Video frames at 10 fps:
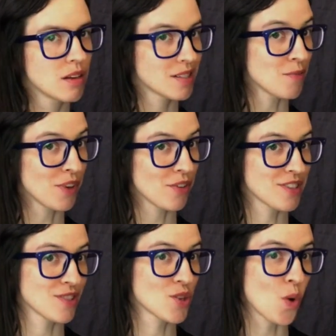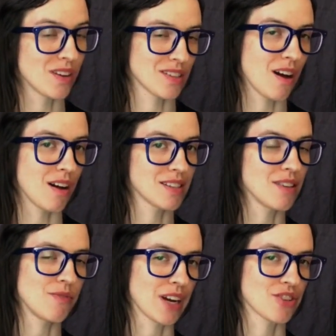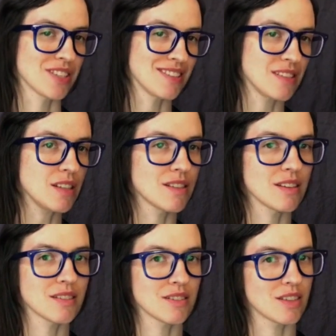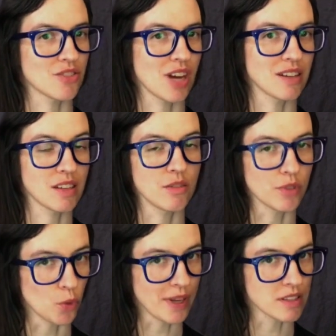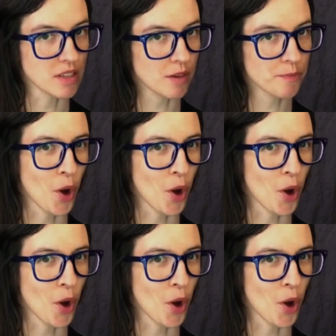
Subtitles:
Some viruses go on to cause infectious diseases such as influenza,